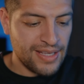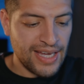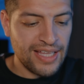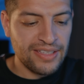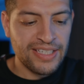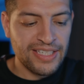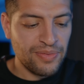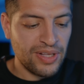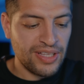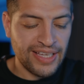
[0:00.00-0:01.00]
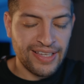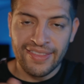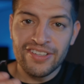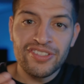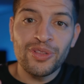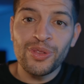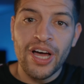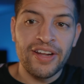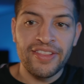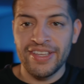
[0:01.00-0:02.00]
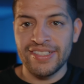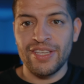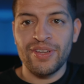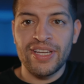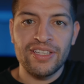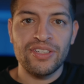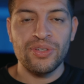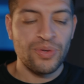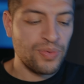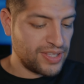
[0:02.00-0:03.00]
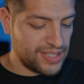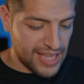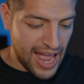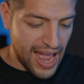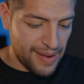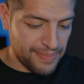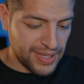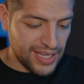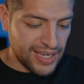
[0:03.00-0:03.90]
LED, like there's a lot of things that you can do with this app.